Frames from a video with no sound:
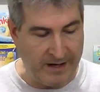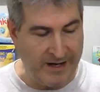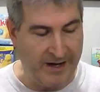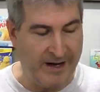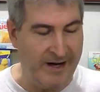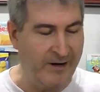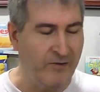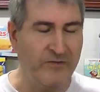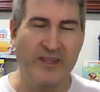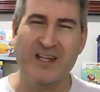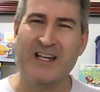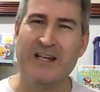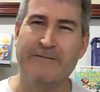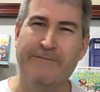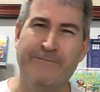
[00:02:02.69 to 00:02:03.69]
I don't
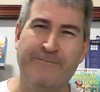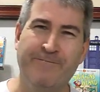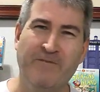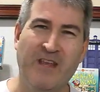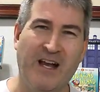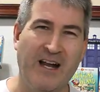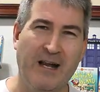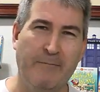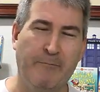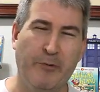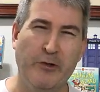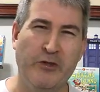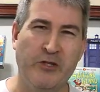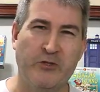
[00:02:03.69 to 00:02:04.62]
think I'd put